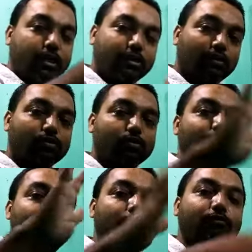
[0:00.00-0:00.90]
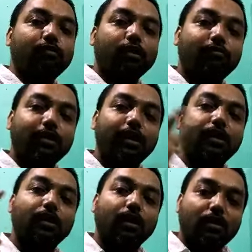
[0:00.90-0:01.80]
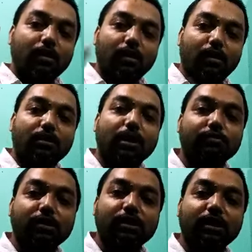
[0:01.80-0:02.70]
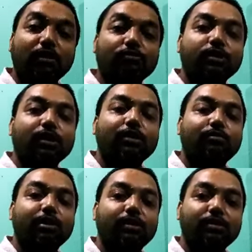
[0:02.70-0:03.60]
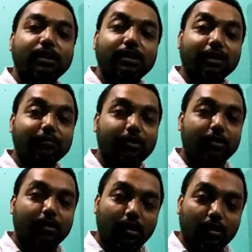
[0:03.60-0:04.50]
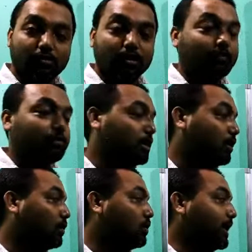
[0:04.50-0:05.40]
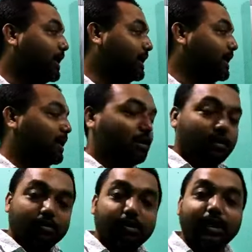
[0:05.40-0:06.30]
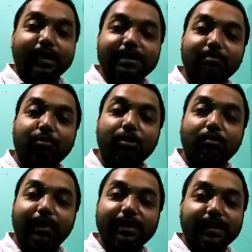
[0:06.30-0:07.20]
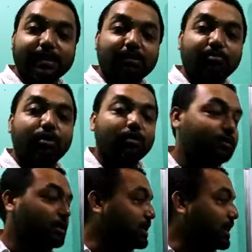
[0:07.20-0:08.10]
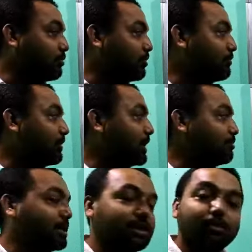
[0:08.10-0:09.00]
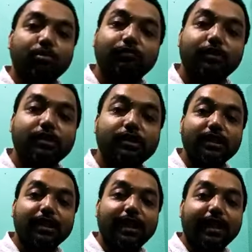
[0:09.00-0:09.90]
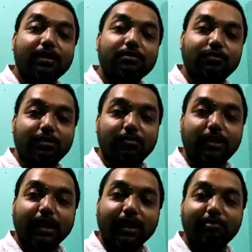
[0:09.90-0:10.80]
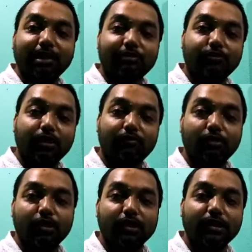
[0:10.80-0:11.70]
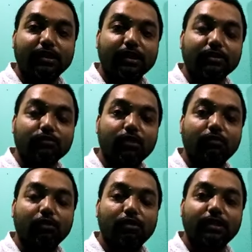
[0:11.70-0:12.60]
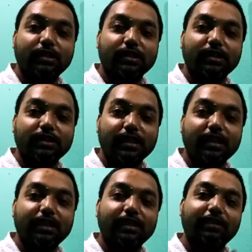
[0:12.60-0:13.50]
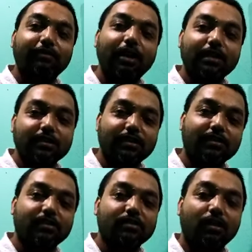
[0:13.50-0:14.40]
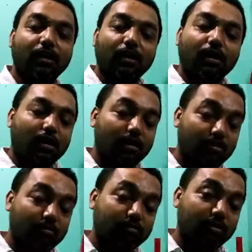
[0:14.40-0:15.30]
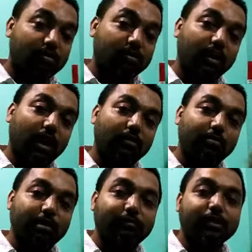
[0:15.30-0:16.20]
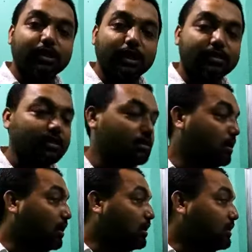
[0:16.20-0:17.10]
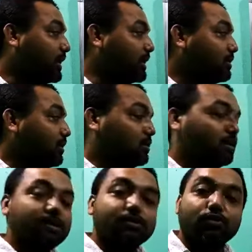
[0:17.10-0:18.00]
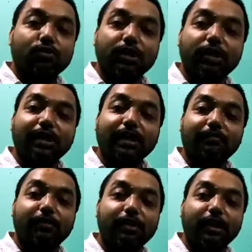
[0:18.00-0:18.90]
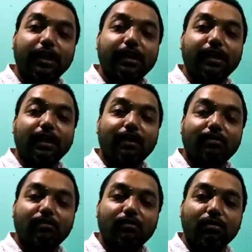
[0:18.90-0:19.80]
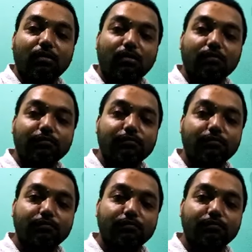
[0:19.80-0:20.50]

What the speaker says: and goes on flowing for a very thousands and thousand kilometers. It cover the whole area. The best example of this type of flood basalt province the Deccan Plateau. We have already discussed, we have already studied in our last lessons, in our previous classes, that this totally covered the area of